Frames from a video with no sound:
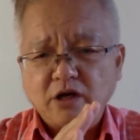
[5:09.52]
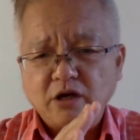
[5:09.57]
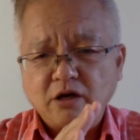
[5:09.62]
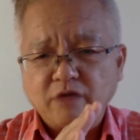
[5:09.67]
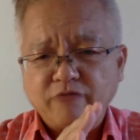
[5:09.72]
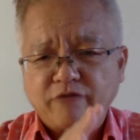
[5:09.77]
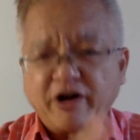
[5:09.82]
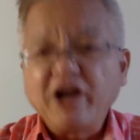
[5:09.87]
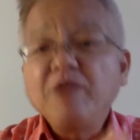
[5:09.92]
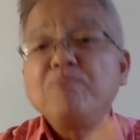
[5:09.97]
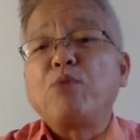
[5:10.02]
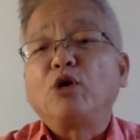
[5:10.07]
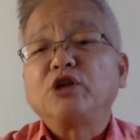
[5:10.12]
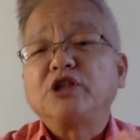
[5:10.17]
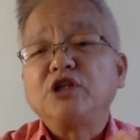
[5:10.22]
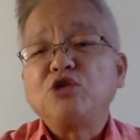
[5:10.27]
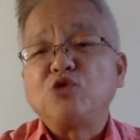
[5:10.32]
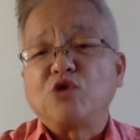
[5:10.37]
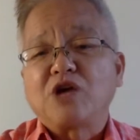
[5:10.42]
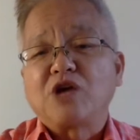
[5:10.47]
Very
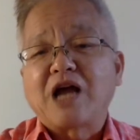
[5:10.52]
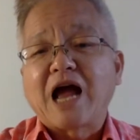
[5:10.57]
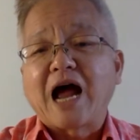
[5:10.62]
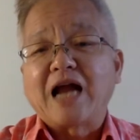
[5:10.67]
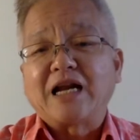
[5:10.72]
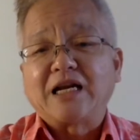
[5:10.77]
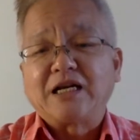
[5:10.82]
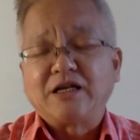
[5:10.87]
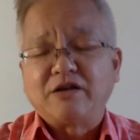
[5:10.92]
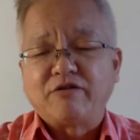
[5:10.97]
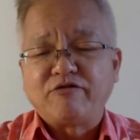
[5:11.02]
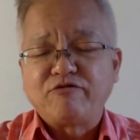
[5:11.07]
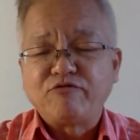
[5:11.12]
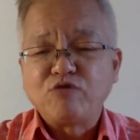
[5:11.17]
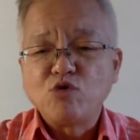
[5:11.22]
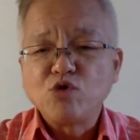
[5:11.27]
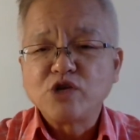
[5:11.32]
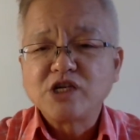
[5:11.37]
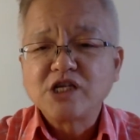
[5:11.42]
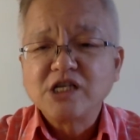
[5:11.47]
important to cut the
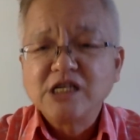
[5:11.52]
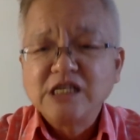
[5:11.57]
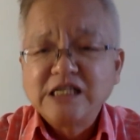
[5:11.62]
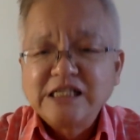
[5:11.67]
food